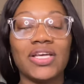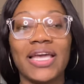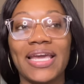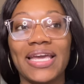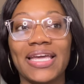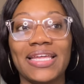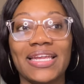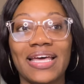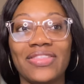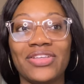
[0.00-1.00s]
and
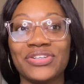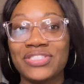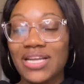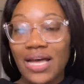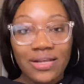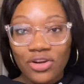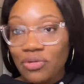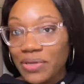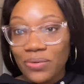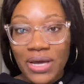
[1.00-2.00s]
there's not an
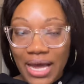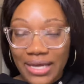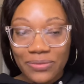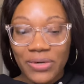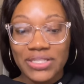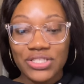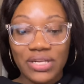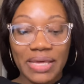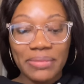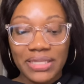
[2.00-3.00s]
OB-GYN one, so
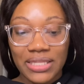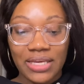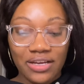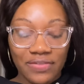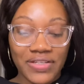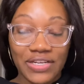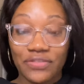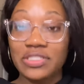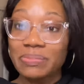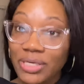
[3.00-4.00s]
let me think of a
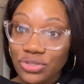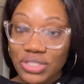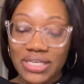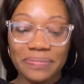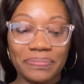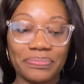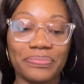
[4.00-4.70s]
different specialty.